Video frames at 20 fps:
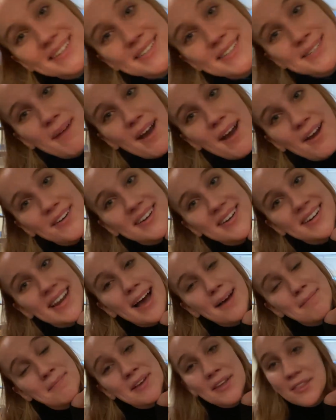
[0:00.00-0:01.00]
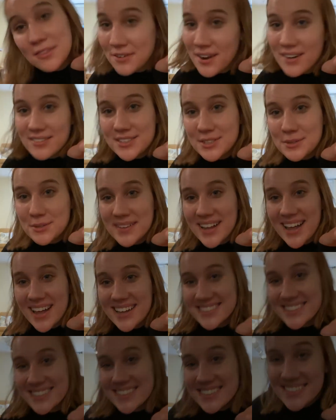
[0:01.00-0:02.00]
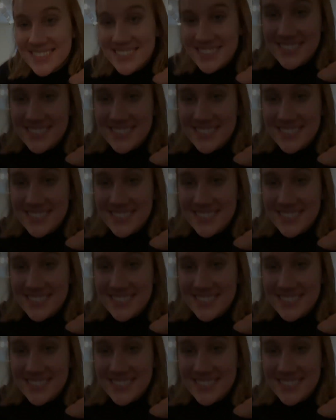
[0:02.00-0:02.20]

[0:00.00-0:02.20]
inspired and happy throughout Zoom classes.